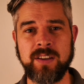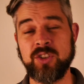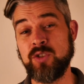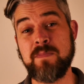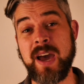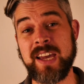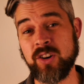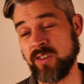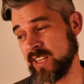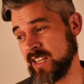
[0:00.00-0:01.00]
You may
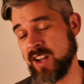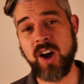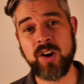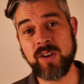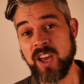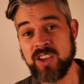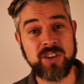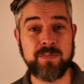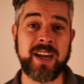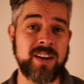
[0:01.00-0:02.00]
already know,
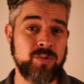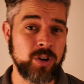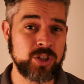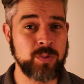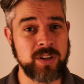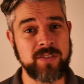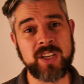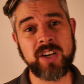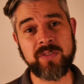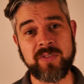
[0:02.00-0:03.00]
you may have watched one of
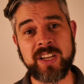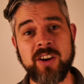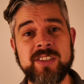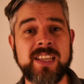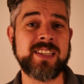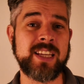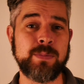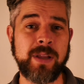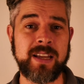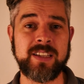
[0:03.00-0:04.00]
the other videos that's
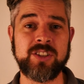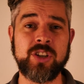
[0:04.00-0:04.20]
explained it